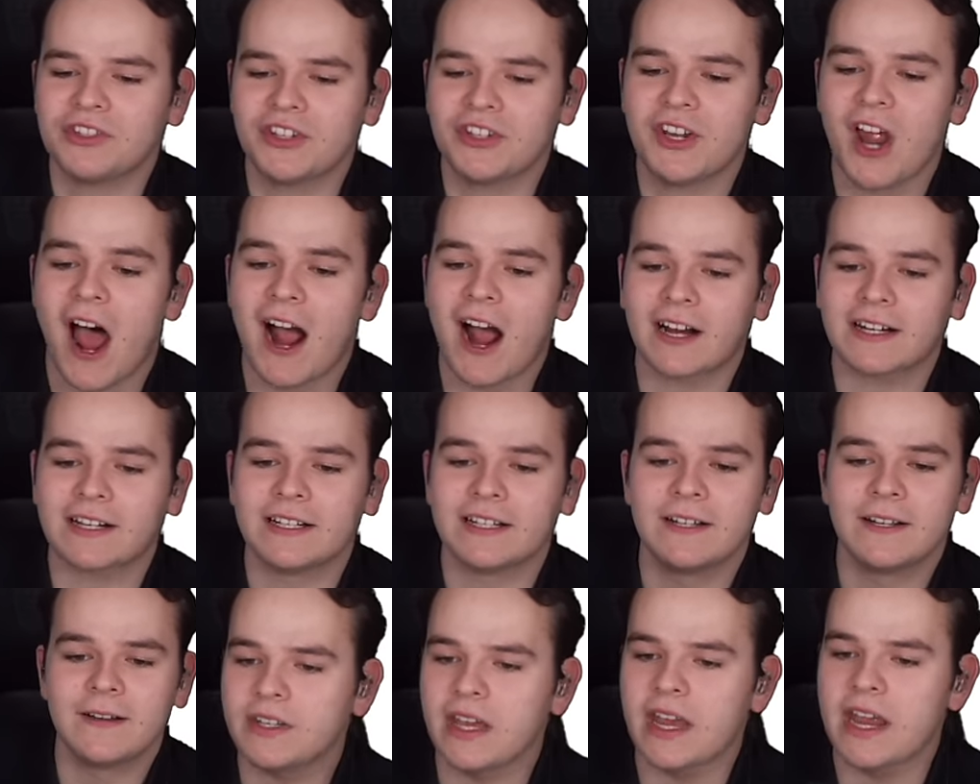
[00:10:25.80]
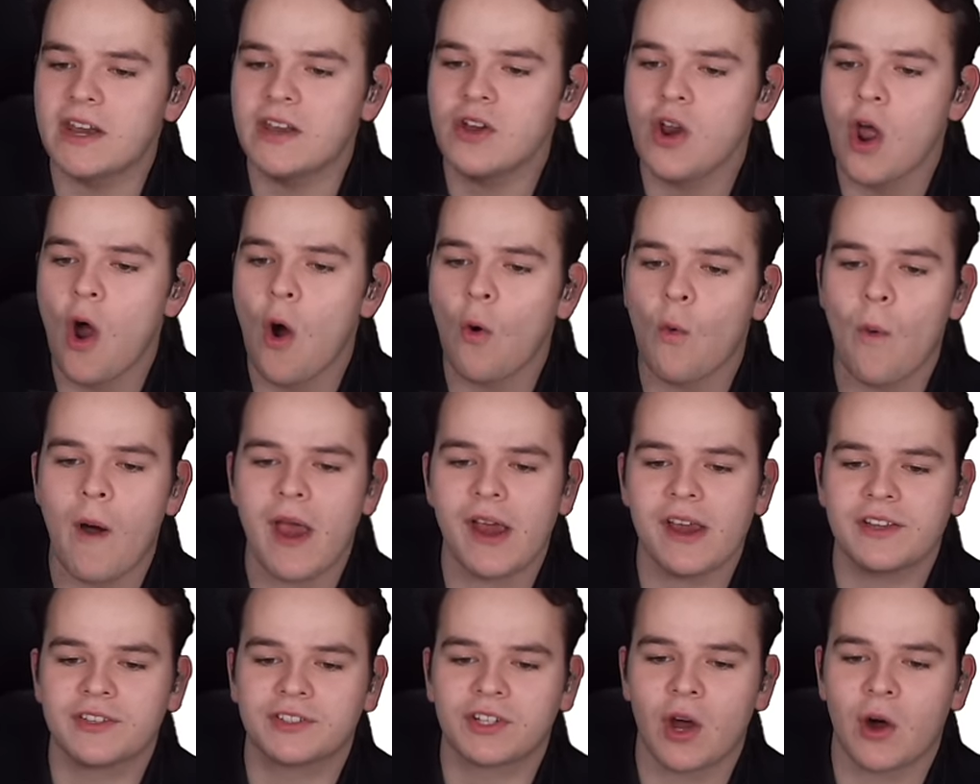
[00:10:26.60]
would suck. This in no
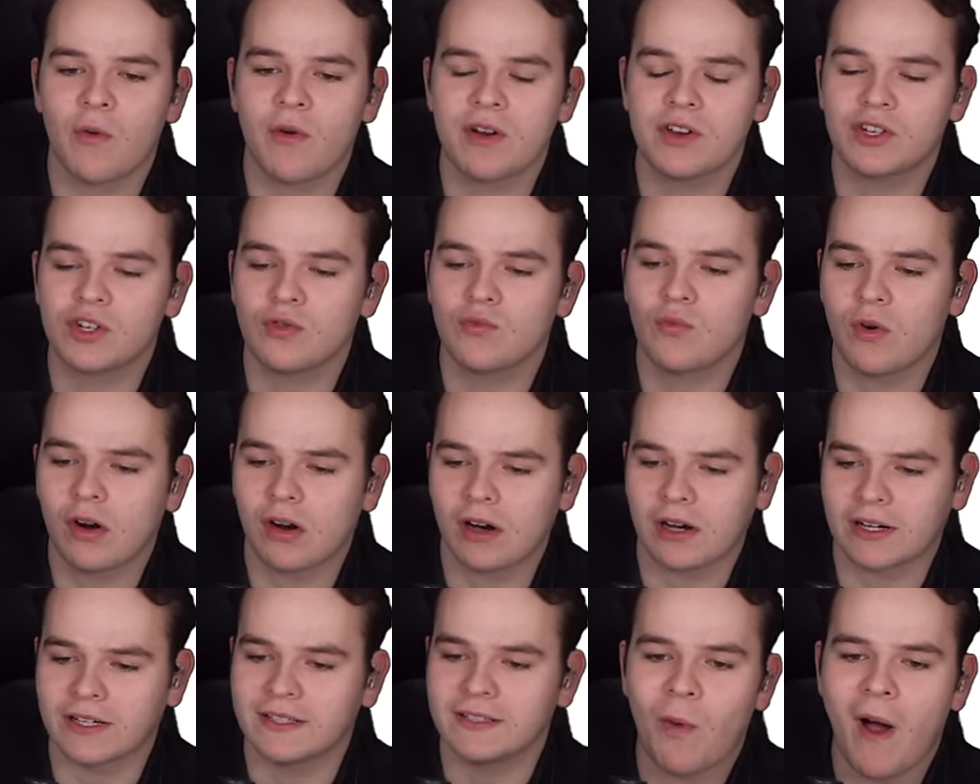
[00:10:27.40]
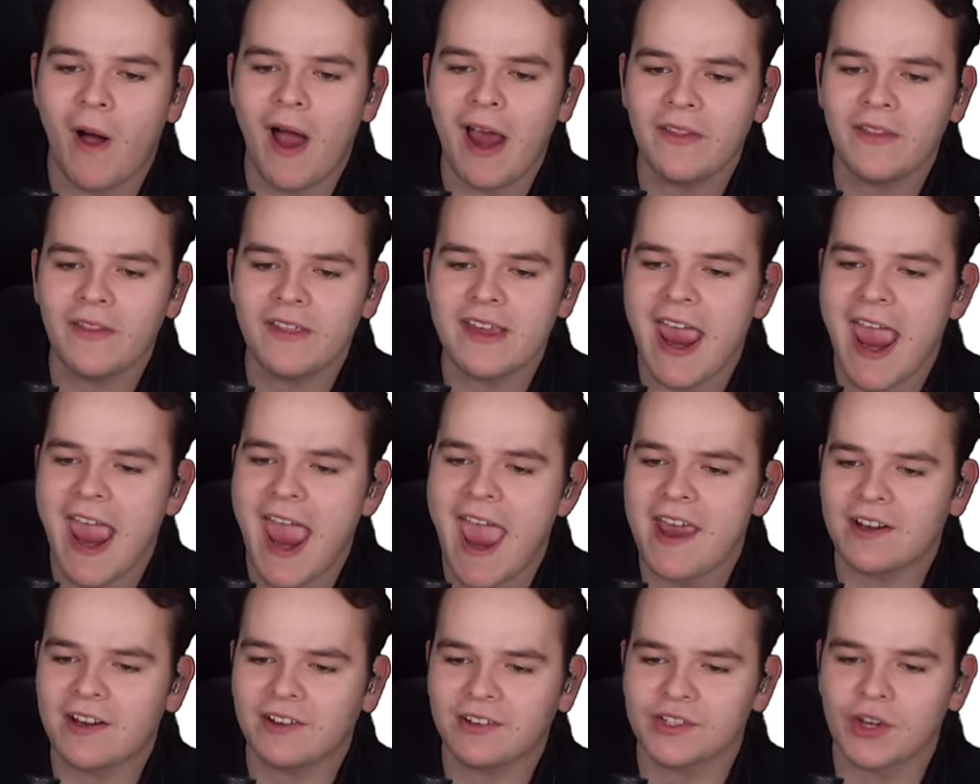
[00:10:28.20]
way is going to work. Jeez, why are the
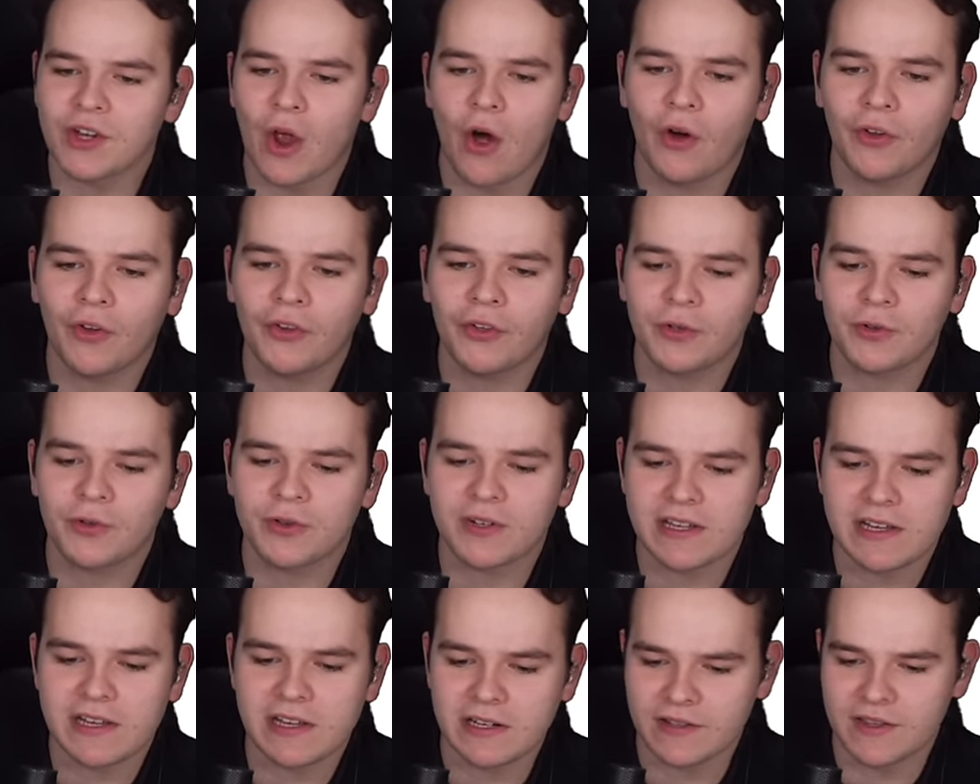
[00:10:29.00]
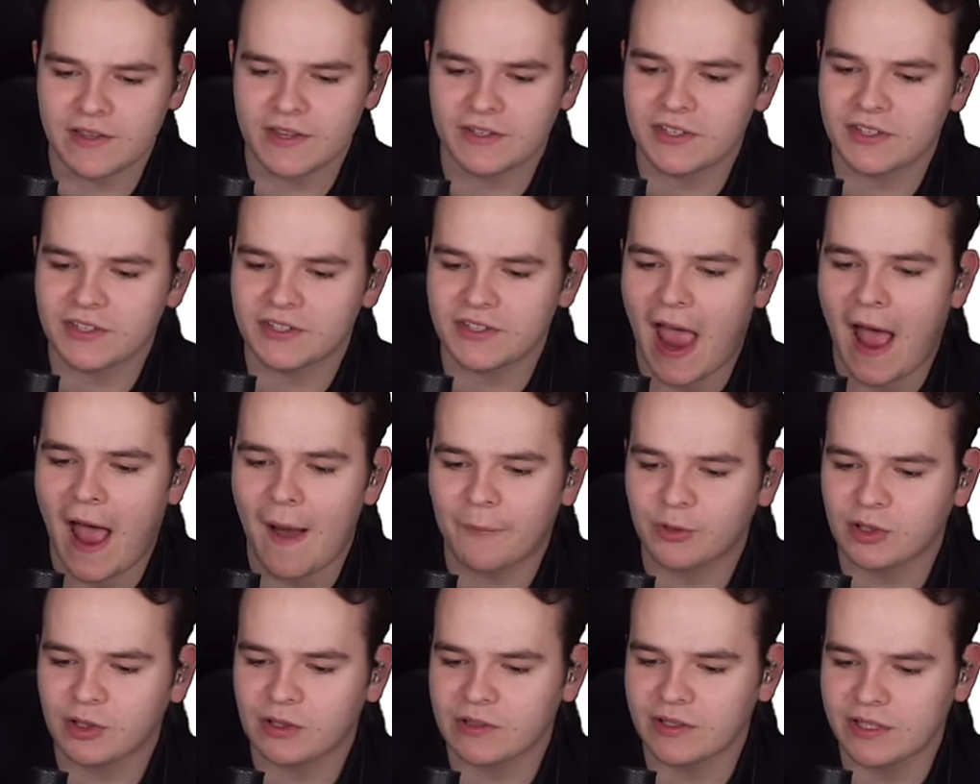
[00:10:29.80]
hangars also here? This is
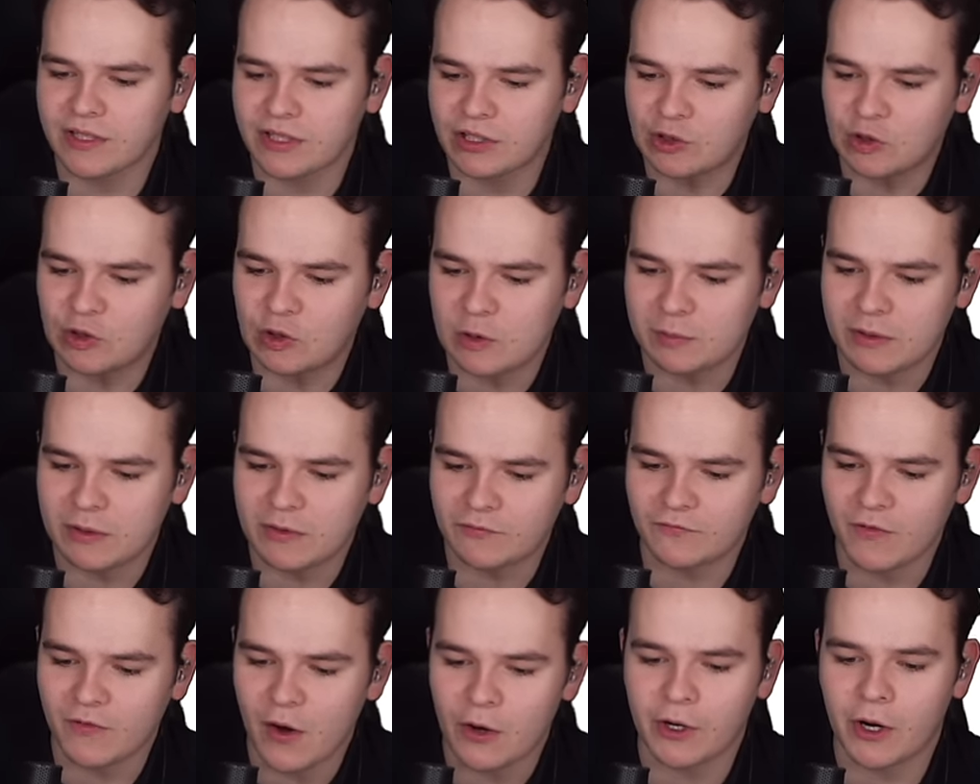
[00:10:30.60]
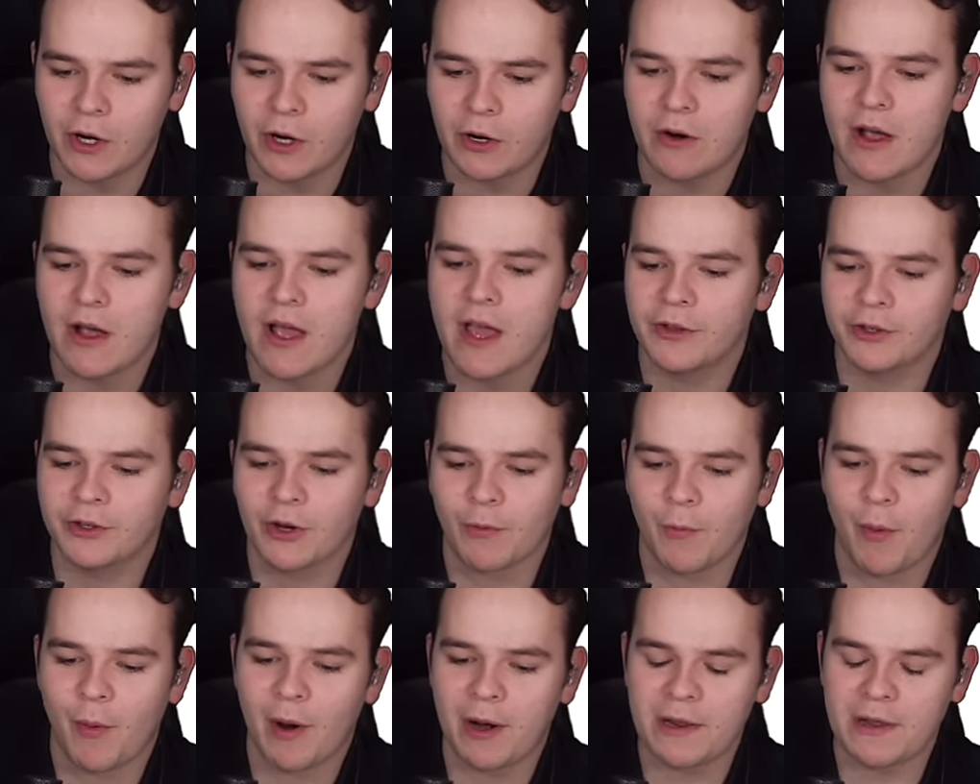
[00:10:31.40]
absolutely a stupid photo.
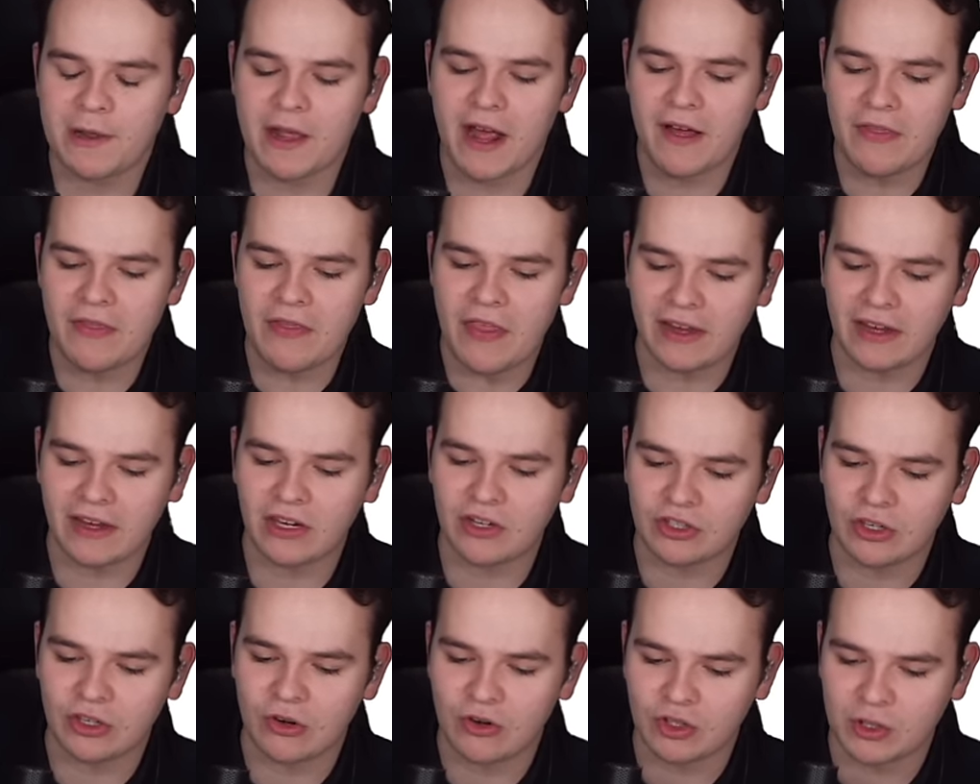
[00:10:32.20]
So everybody, thank you